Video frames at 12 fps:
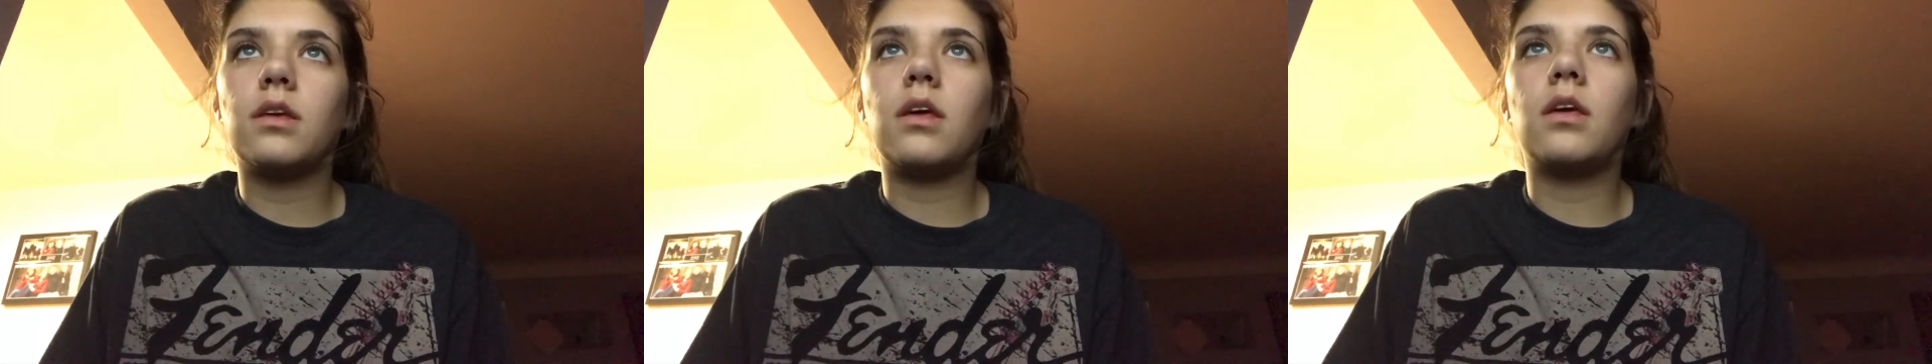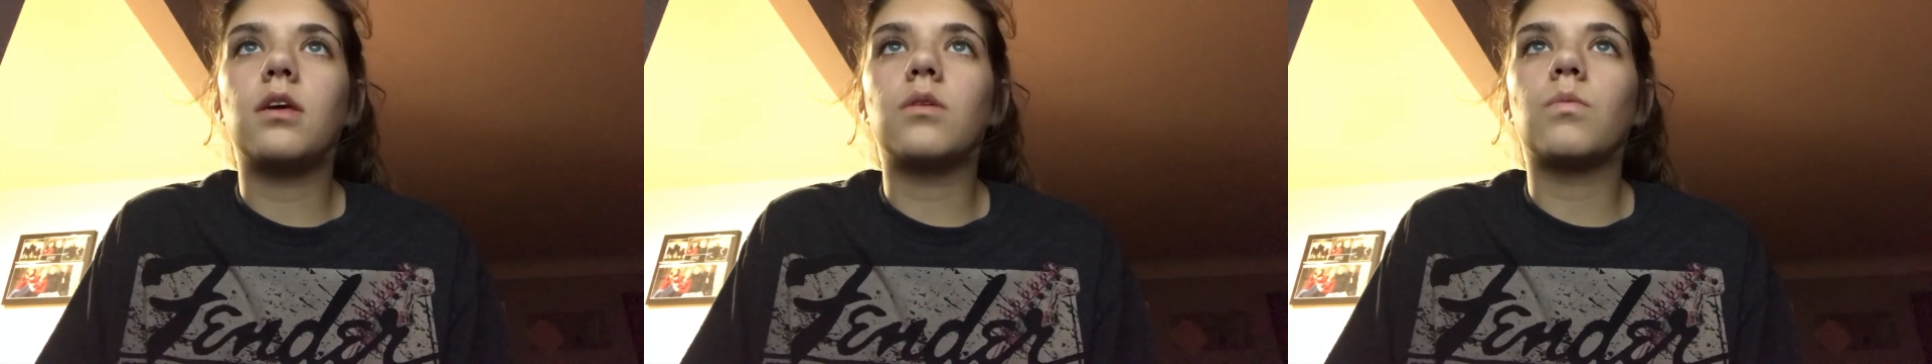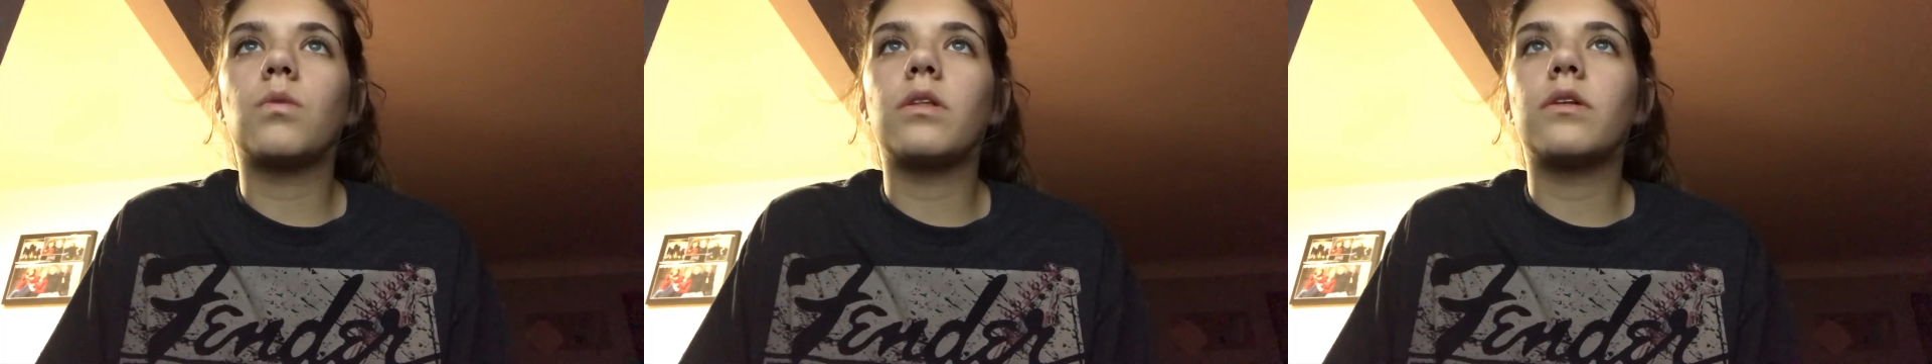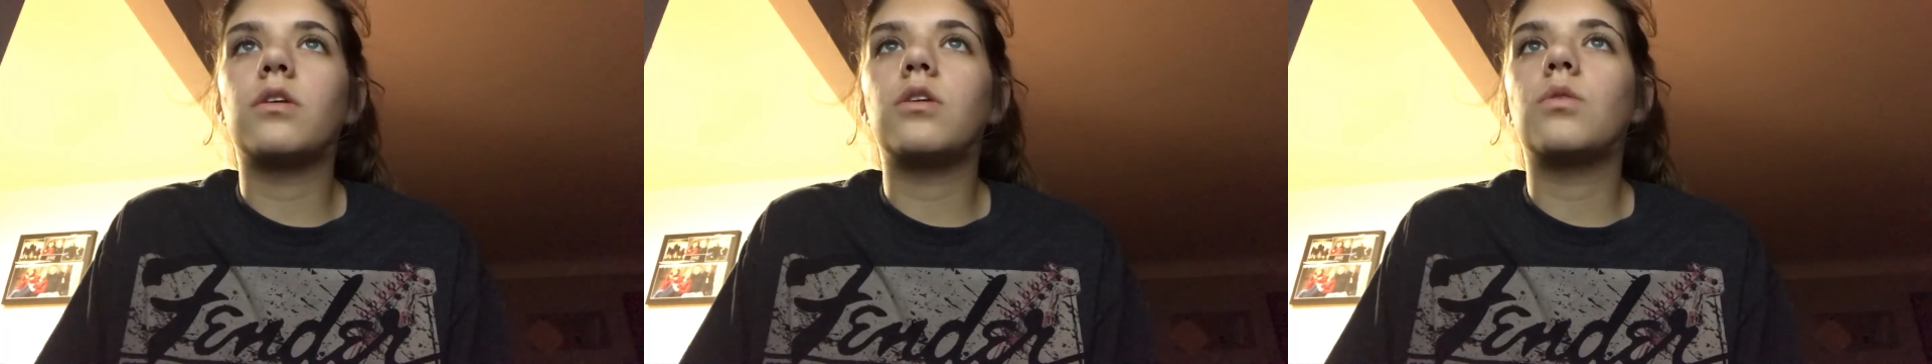and
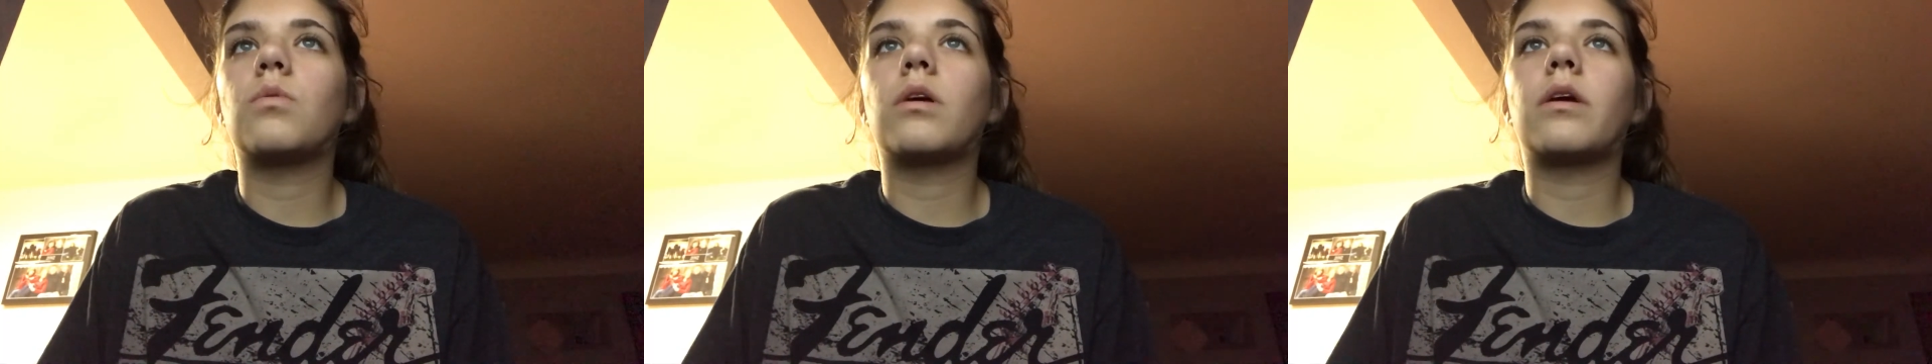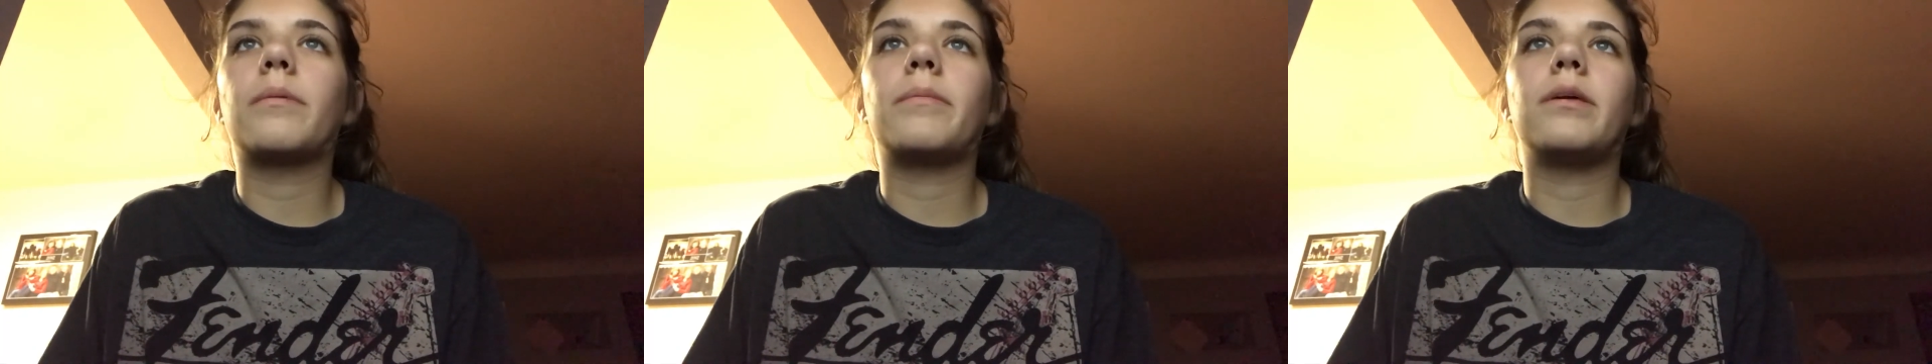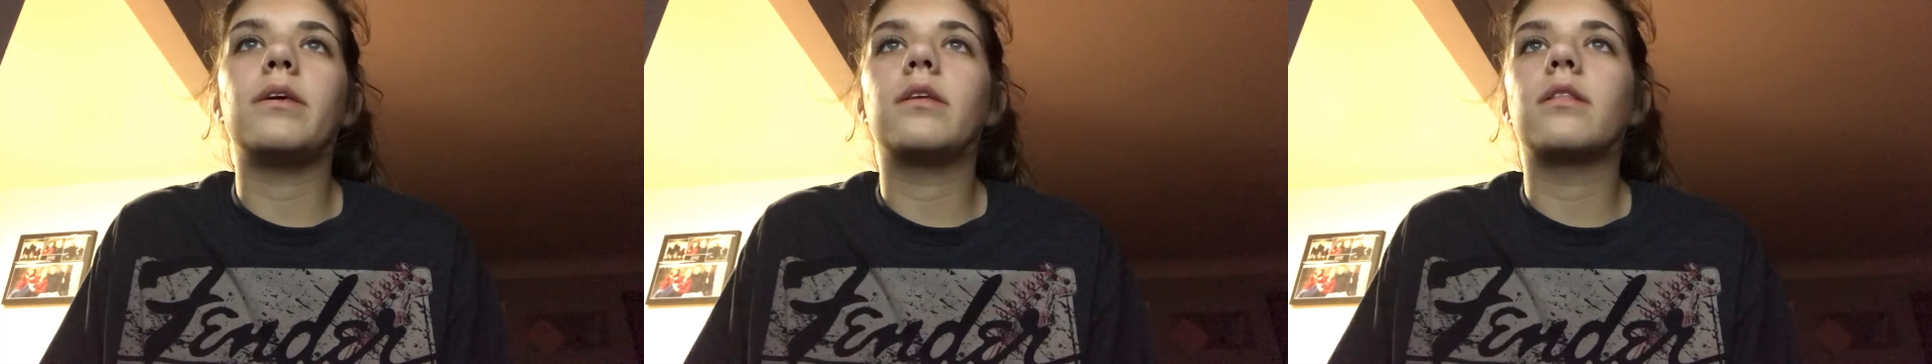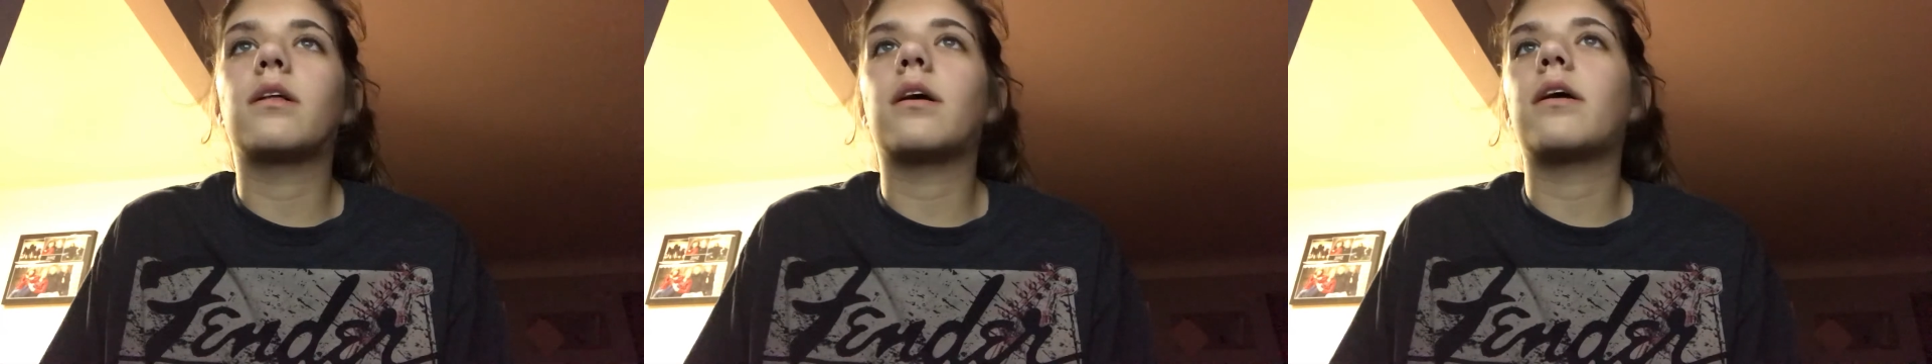whether you want to be
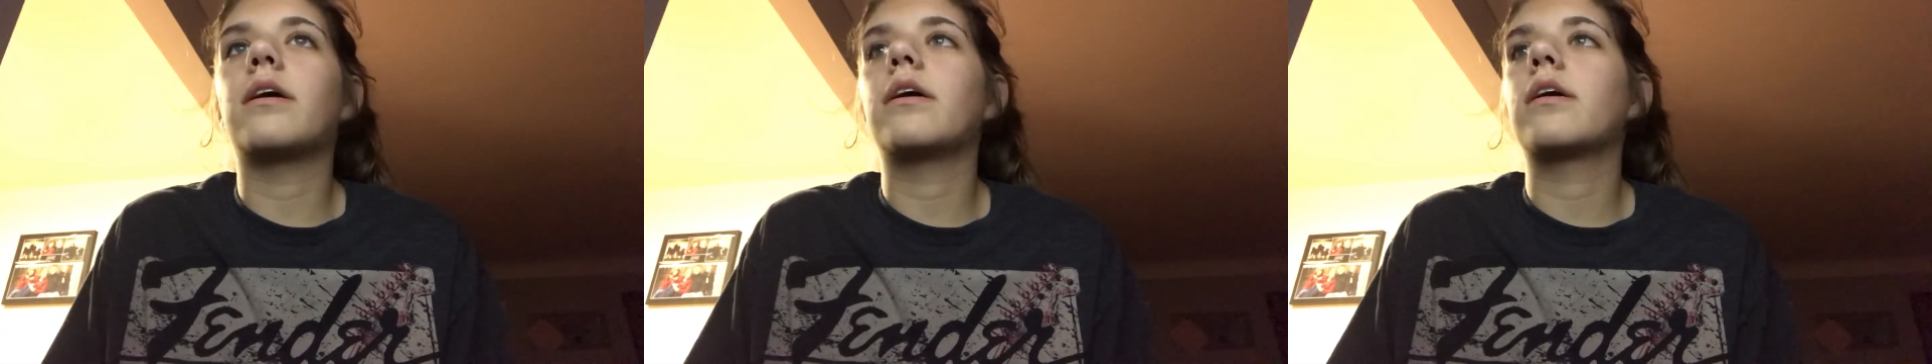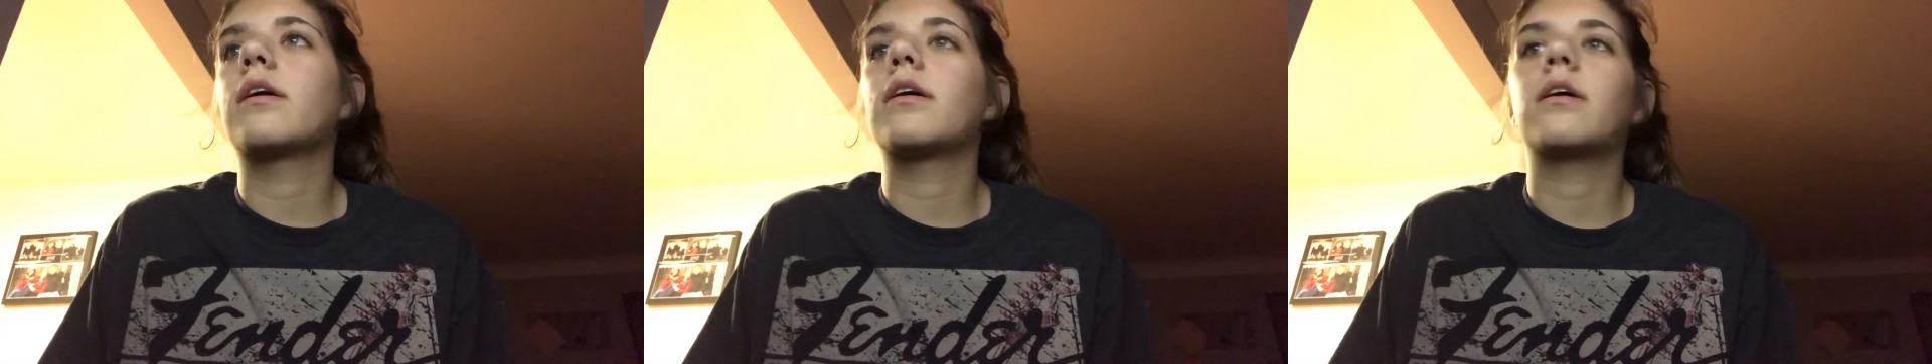like